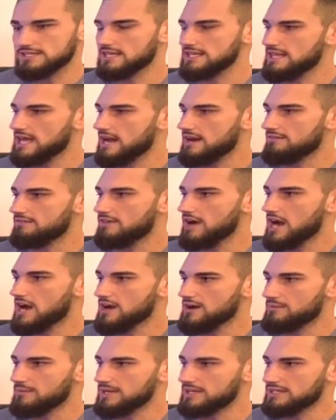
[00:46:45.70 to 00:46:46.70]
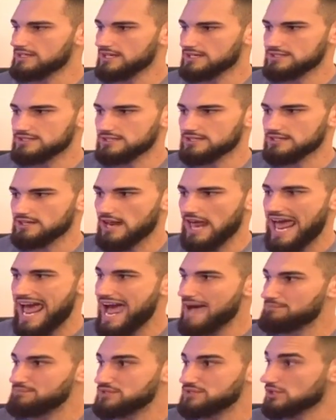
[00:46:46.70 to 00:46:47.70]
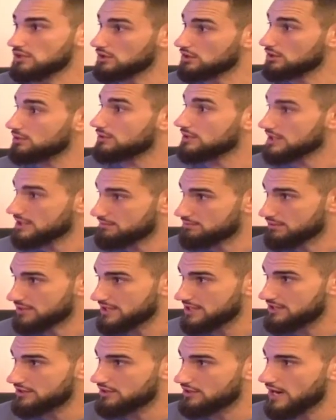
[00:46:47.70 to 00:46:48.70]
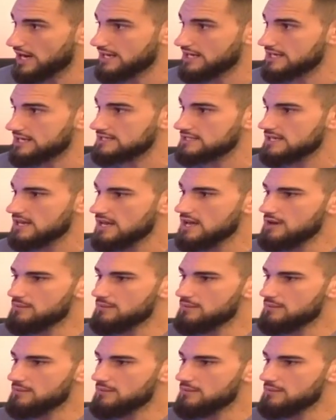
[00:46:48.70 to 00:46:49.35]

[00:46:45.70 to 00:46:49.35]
that environment doesn't absolutely breed greatness,